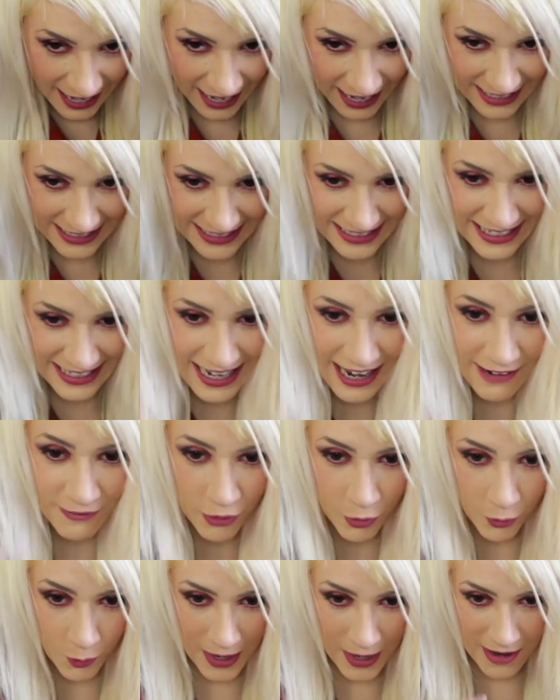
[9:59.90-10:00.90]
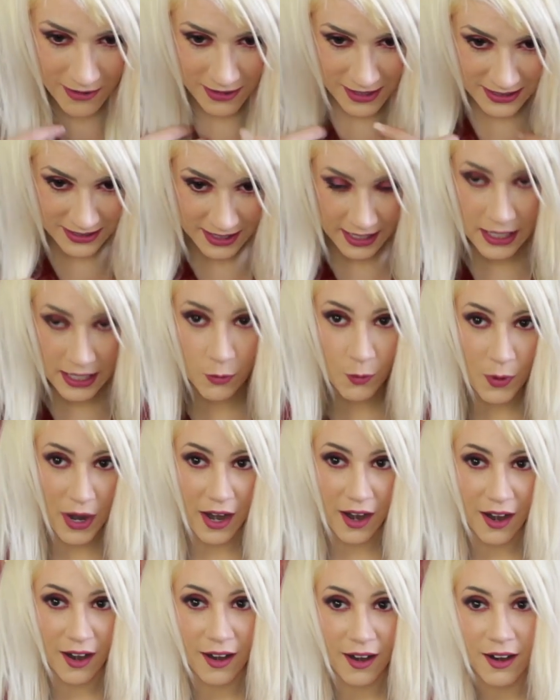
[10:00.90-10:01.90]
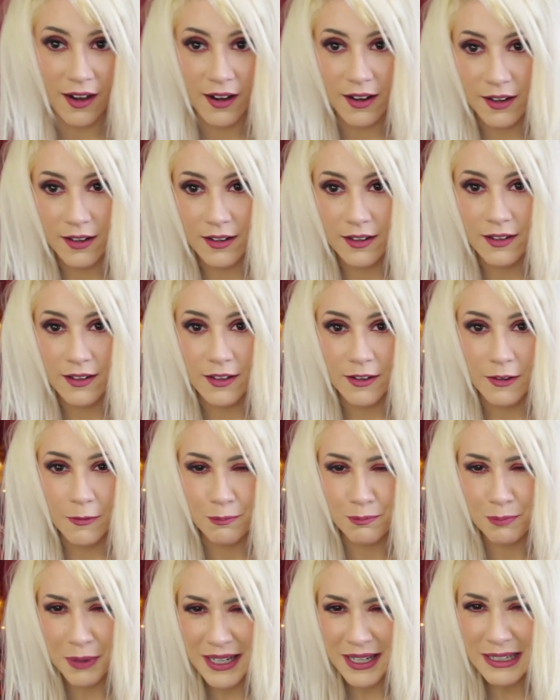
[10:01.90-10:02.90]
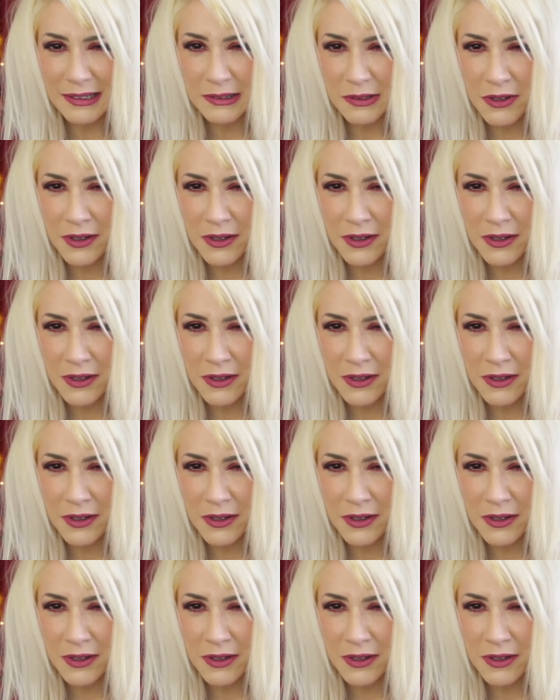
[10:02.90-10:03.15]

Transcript: I never wear this anywhere, but it